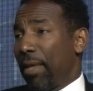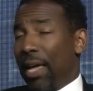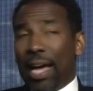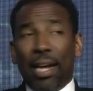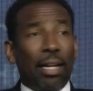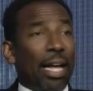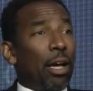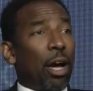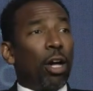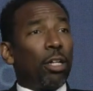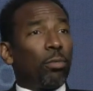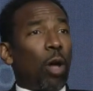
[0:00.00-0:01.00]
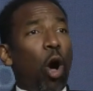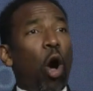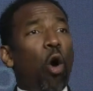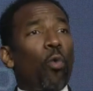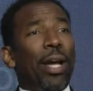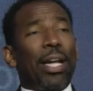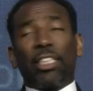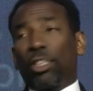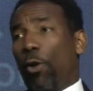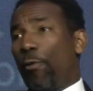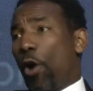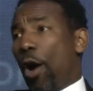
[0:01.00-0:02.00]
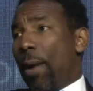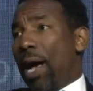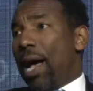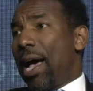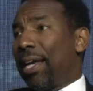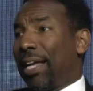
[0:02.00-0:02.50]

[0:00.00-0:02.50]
and they are already so far behind,